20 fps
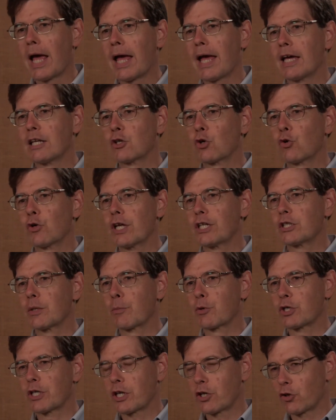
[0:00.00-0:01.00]
and creates a
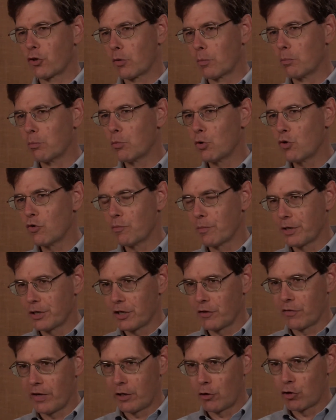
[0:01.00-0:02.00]
particular
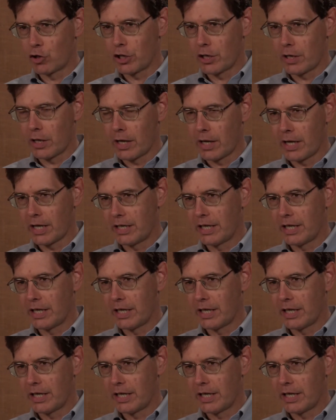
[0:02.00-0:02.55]
movement of energy,